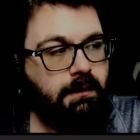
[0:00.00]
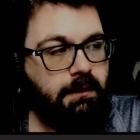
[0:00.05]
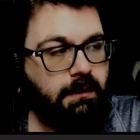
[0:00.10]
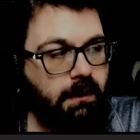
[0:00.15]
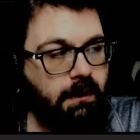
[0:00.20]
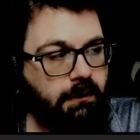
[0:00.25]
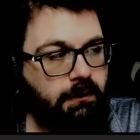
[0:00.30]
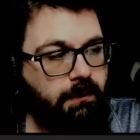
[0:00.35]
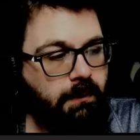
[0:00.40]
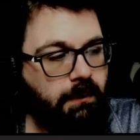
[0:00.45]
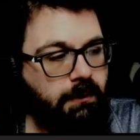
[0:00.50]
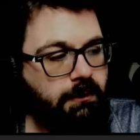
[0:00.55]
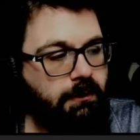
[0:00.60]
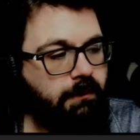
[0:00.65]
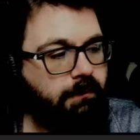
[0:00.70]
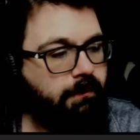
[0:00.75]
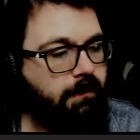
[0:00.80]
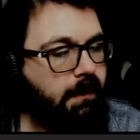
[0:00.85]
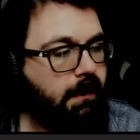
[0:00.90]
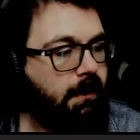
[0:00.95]

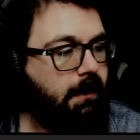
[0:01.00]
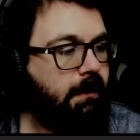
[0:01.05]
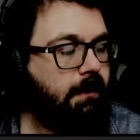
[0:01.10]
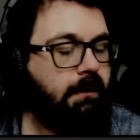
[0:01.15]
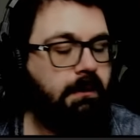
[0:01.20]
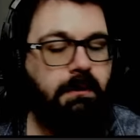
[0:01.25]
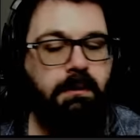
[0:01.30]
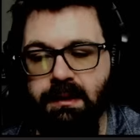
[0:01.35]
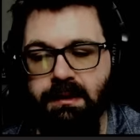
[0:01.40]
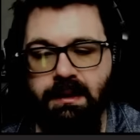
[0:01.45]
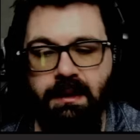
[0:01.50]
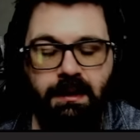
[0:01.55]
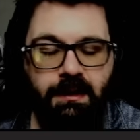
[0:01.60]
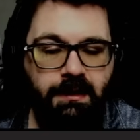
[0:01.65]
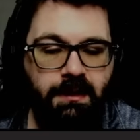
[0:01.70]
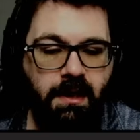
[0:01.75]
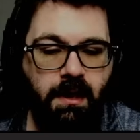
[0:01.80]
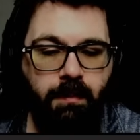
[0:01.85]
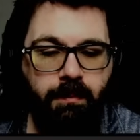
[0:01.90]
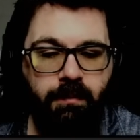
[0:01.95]
Saturation Fire as an
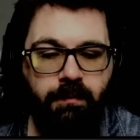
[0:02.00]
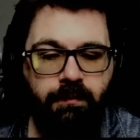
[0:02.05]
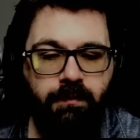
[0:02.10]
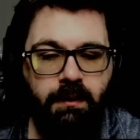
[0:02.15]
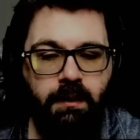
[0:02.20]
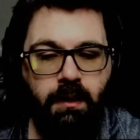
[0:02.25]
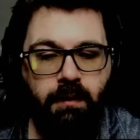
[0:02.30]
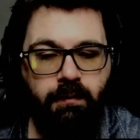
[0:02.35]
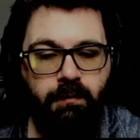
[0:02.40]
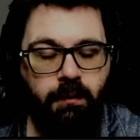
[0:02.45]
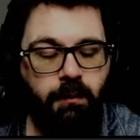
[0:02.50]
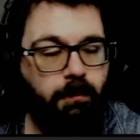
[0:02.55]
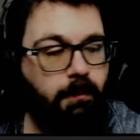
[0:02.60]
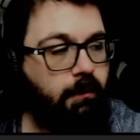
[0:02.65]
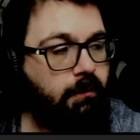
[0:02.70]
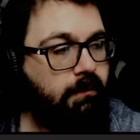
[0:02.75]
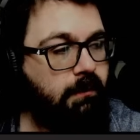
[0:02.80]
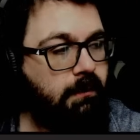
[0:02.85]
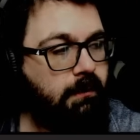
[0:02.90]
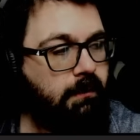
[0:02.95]
example for cover
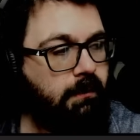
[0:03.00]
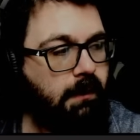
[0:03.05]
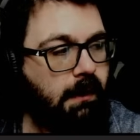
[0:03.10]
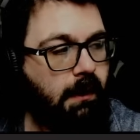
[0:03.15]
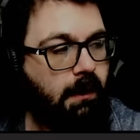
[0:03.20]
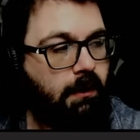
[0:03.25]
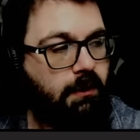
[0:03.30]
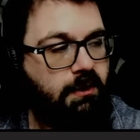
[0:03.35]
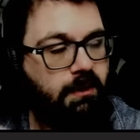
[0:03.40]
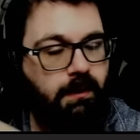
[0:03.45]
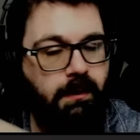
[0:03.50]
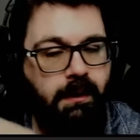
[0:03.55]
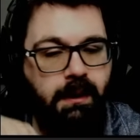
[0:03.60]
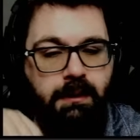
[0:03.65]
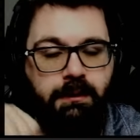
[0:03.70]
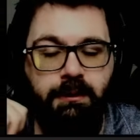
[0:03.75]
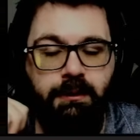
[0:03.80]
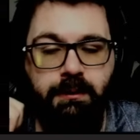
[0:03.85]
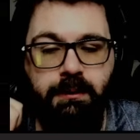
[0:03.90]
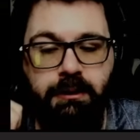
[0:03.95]
removal. That also
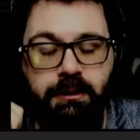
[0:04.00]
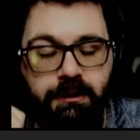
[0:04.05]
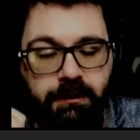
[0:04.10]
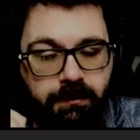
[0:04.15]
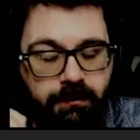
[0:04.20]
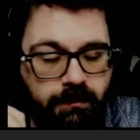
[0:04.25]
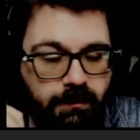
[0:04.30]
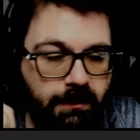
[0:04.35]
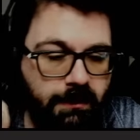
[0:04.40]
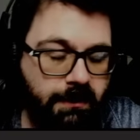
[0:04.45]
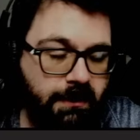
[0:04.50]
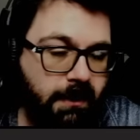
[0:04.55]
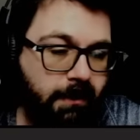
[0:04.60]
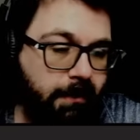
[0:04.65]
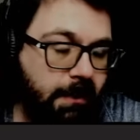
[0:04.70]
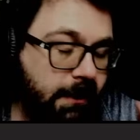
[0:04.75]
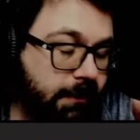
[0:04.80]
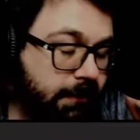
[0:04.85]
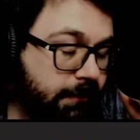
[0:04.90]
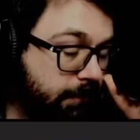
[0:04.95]
allows you to shoot in the
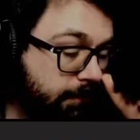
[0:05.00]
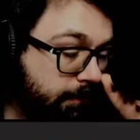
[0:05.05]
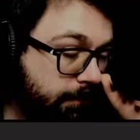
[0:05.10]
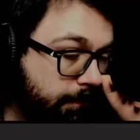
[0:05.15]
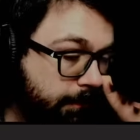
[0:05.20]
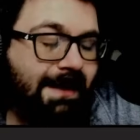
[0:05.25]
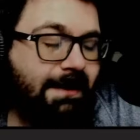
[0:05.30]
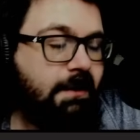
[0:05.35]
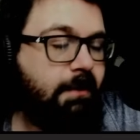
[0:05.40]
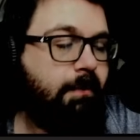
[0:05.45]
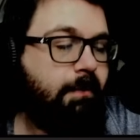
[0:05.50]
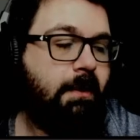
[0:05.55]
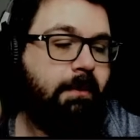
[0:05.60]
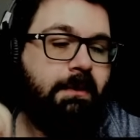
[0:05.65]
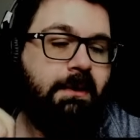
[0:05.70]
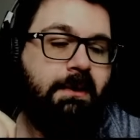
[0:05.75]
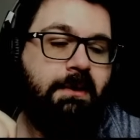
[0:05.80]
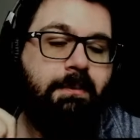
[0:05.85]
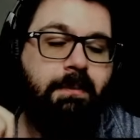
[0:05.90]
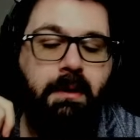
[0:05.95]
same action. Acid Bomb
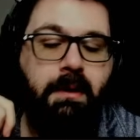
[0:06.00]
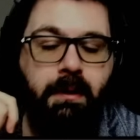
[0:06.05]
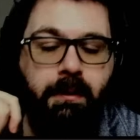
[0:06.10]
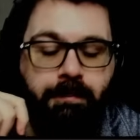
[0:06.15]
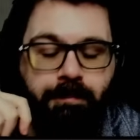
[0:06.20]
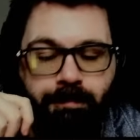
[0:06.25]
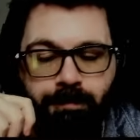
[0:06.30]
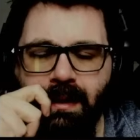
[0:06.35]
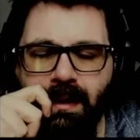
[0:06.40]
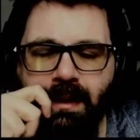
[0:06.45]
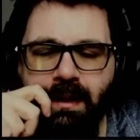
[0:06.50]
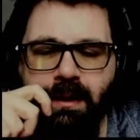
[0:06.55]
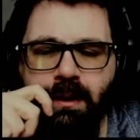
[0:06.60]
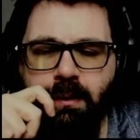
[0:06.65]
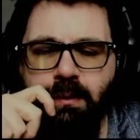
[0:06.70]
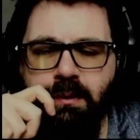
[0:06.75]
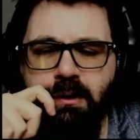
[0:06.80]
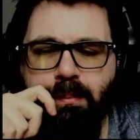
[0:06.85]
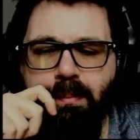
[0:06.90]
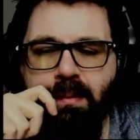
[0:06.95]
gets better. I think it
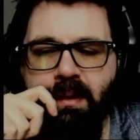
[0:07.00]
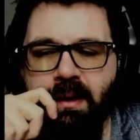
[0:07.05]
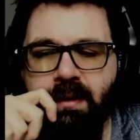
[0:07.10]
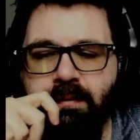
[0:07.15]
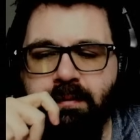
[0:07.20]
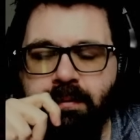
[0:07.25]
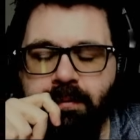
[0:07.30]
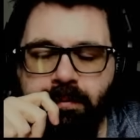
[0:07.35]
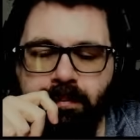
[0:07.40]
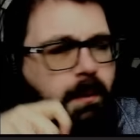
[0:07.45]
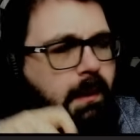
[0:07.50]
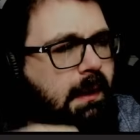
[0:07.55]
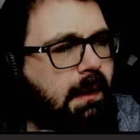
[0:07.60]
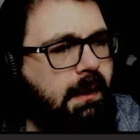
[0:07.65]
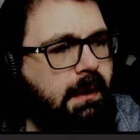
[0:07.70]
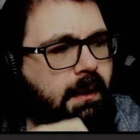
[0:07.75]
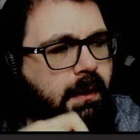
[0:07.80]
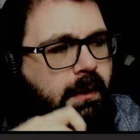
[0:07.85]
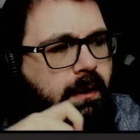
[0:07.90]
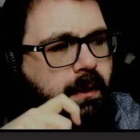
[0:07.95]
goes above. I don't
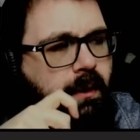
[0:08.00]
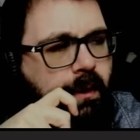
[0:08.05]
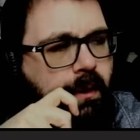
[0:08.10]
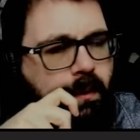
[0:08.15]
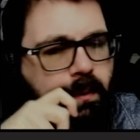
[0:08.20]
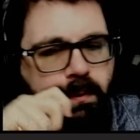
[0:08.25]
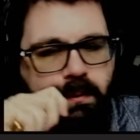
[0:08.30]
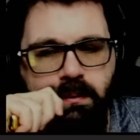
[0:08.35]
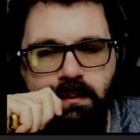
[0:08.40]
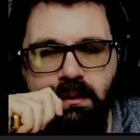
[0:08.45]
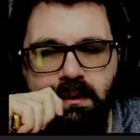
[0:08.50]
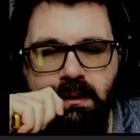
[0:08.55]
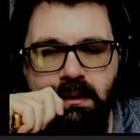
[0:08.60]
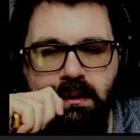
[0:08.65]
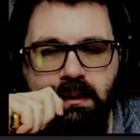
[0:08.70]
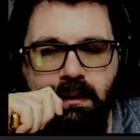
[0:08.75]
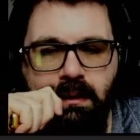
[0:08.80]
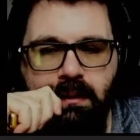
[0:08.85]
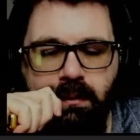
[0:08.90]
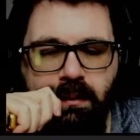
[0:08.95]
think it
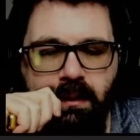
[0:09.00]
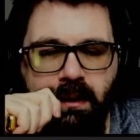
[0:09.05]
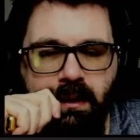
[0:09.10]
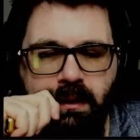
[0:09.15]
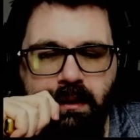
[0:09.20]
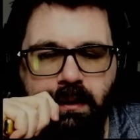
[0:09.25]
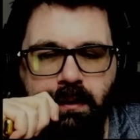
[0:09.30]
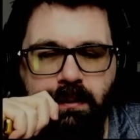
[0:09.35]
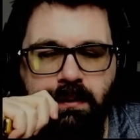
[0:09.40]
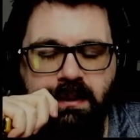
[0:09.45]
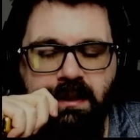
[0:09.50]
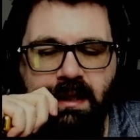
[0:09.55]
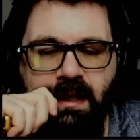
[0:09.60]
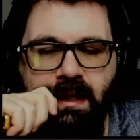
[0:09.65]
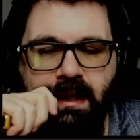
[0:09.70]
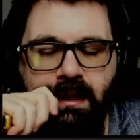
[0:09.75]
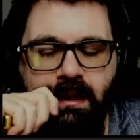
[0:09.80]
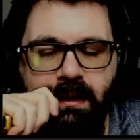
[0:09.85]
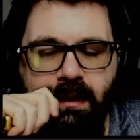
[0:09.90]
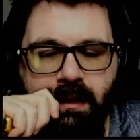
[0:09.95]
goes
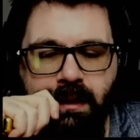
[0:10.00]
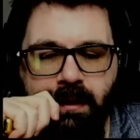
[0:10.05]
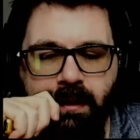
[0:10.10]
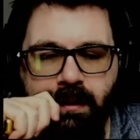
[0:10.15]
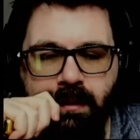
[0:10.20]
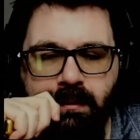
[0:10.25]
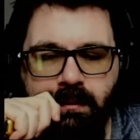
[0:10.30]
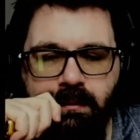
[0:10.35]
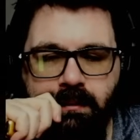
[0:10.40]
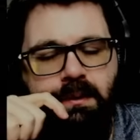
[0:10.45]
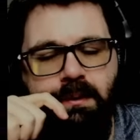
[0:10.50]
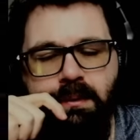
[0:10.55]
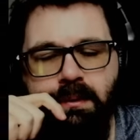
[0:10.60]
A here, because